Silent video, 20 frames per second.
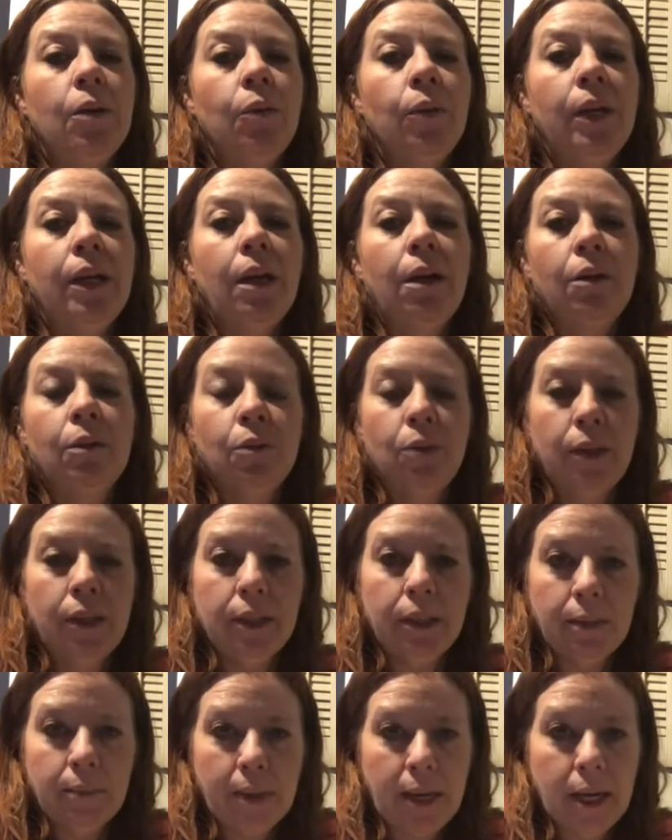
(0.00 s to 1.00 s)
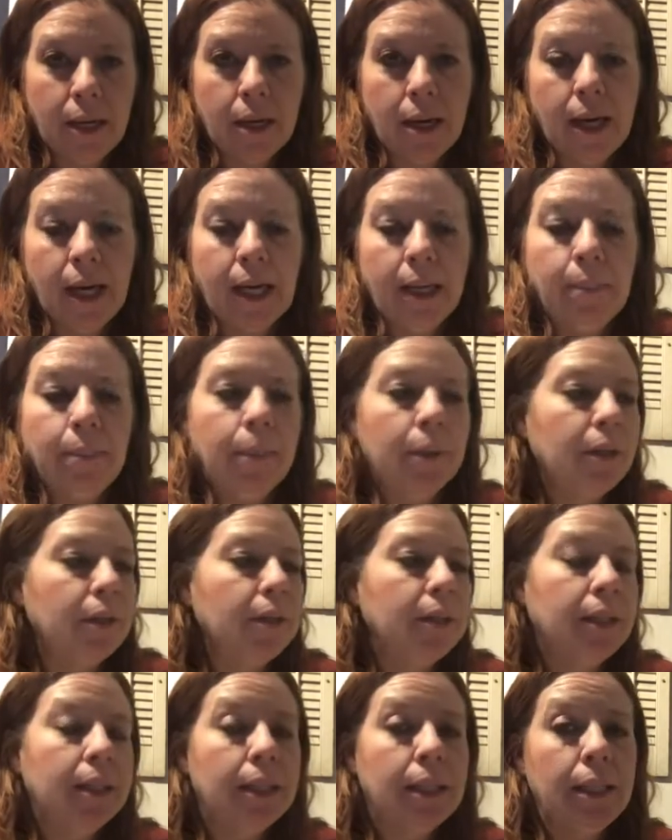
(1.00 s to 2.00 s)
we are going to make a
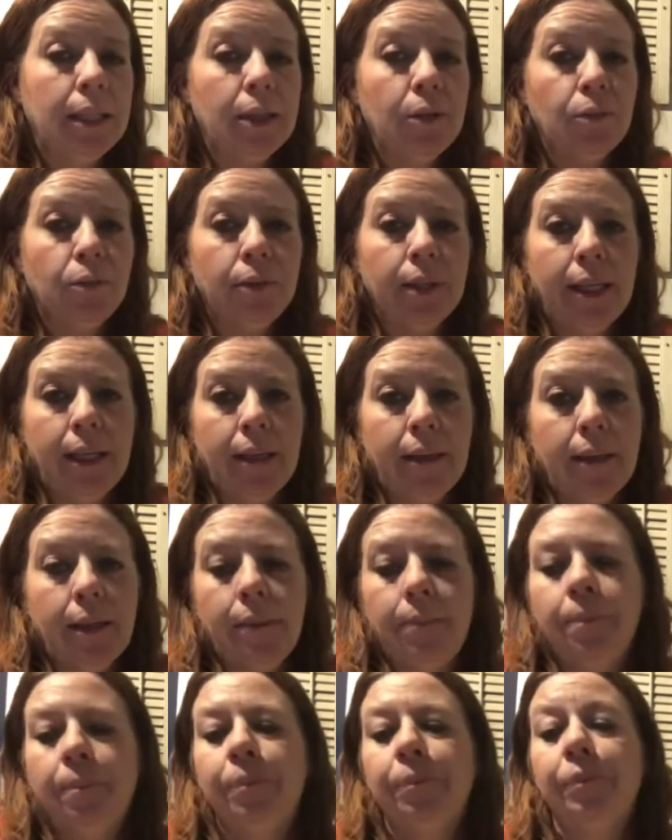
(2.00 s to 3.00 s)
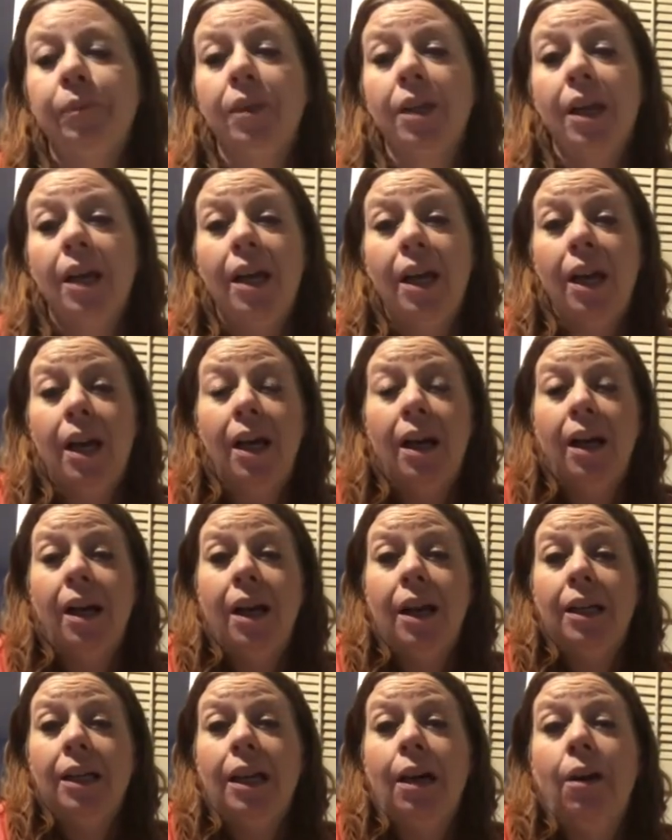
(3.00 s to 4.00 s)
birdseed wreath.
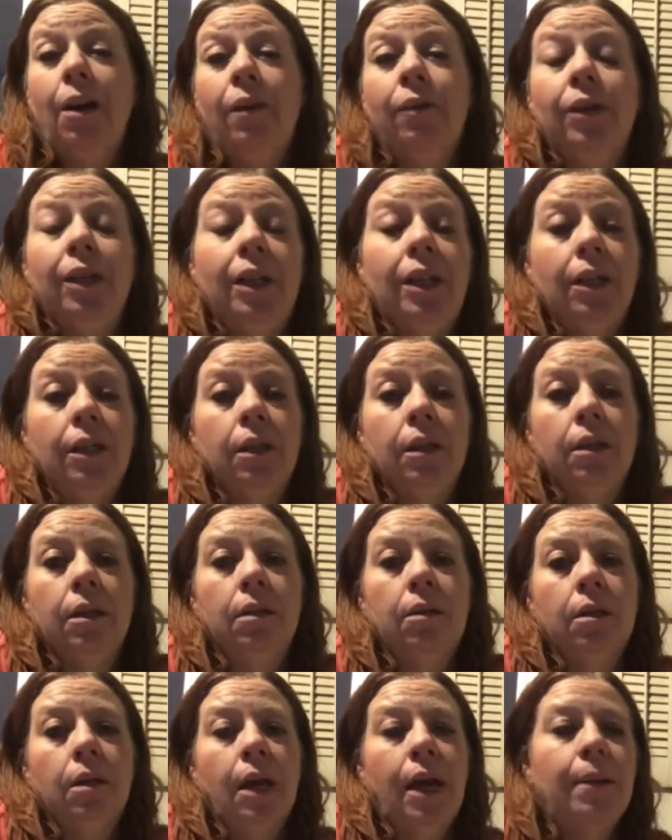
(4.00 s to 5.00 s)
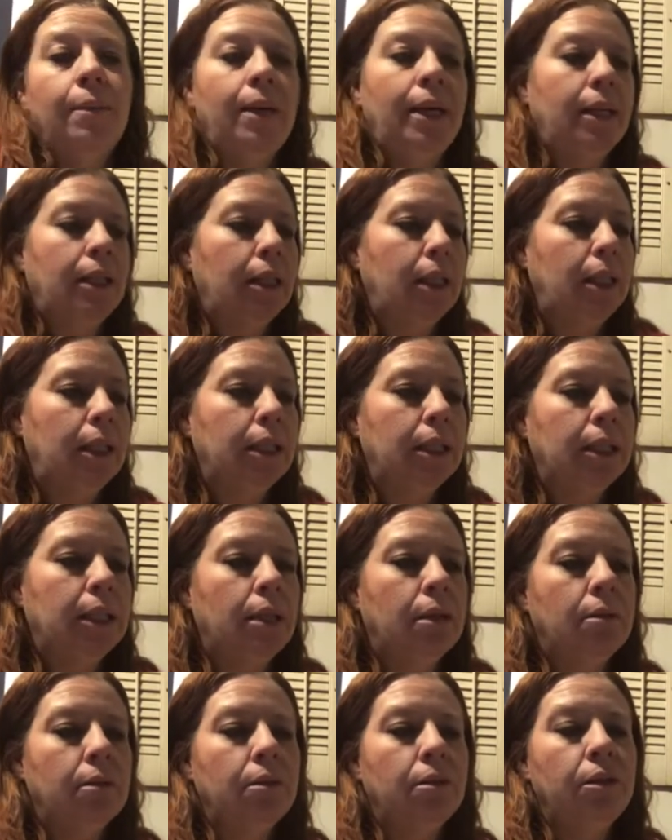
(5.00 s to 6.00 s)
Now every year I make these
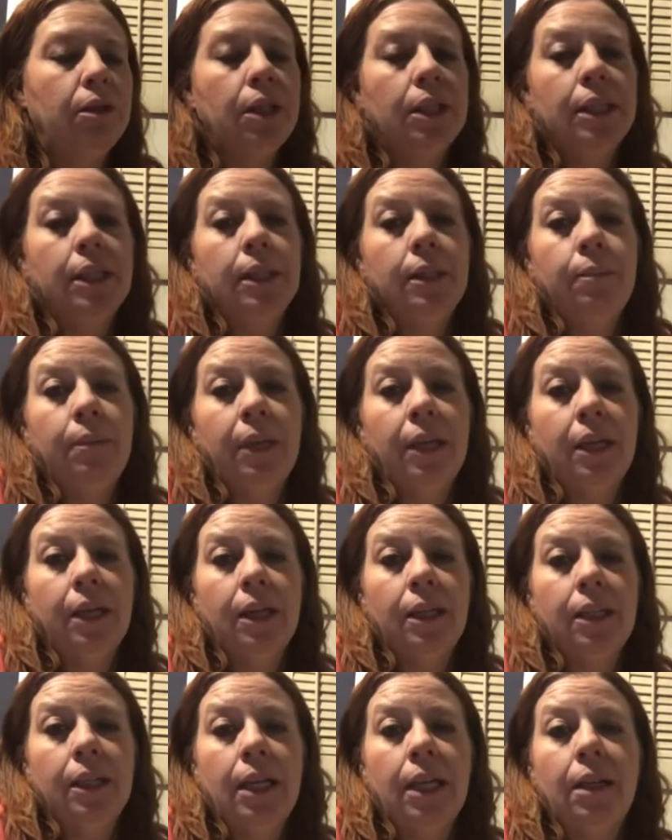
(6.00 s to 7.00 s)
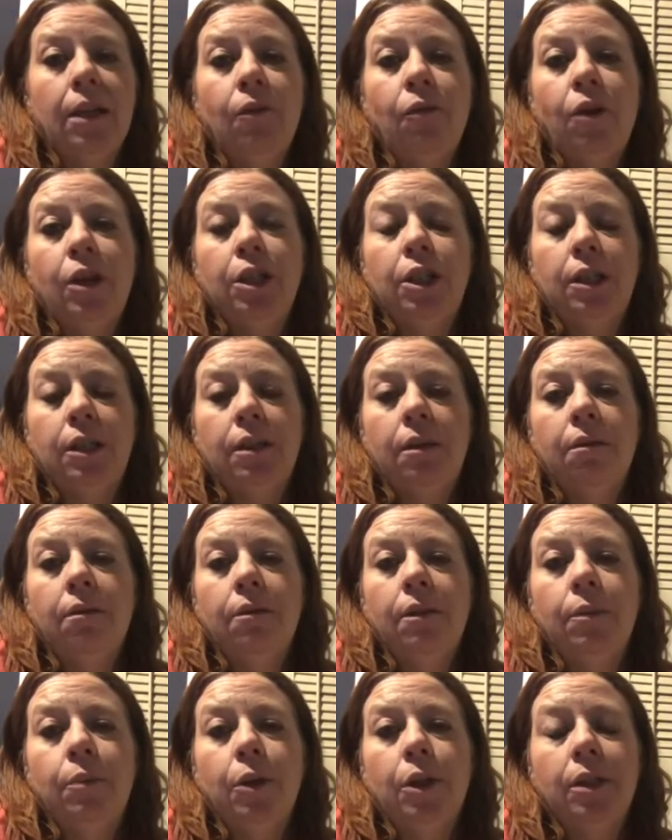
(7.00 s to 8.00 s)
just because I love watching
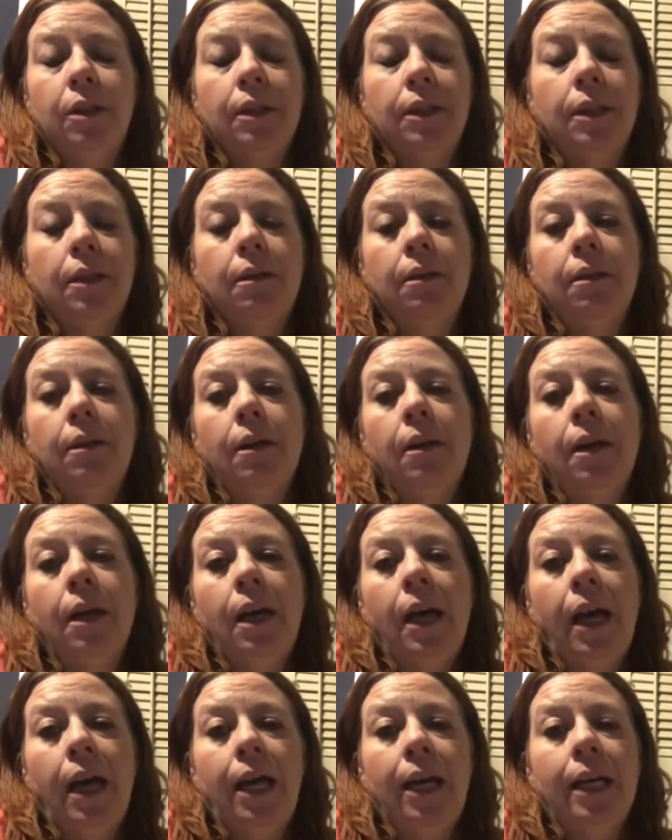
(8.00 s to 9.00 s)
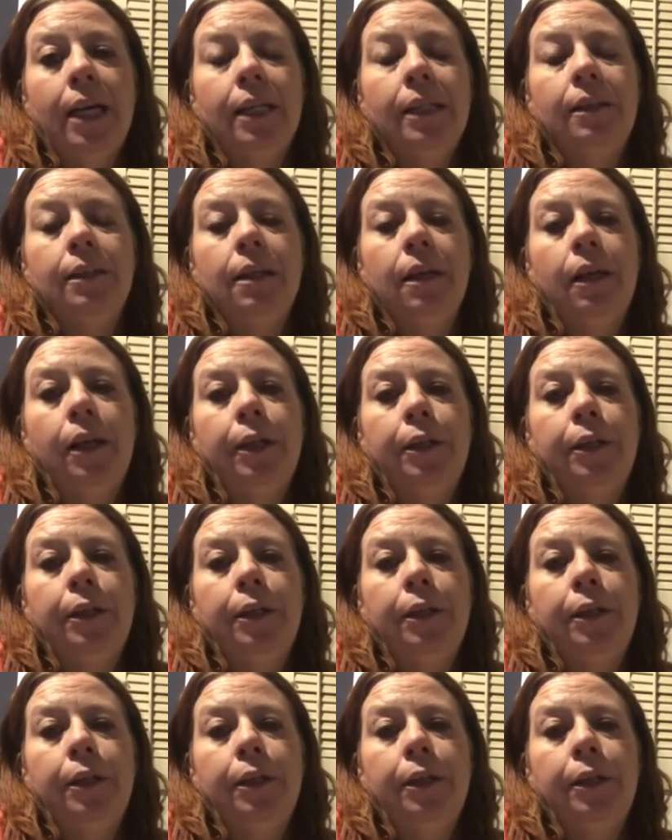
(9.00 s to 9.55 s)
the birds, and